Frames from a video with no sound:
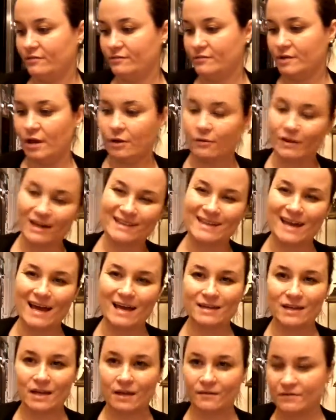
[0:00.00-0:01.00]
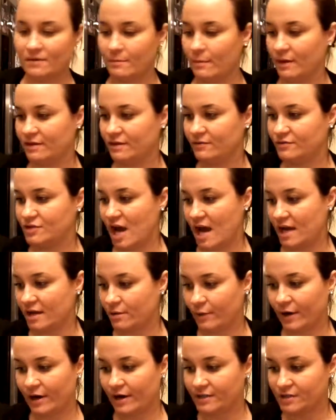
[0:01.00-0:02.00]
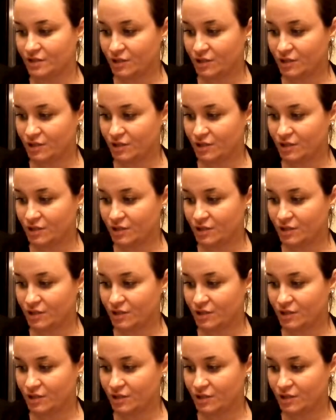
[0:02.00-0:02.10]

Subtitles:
like the ending of the month of January.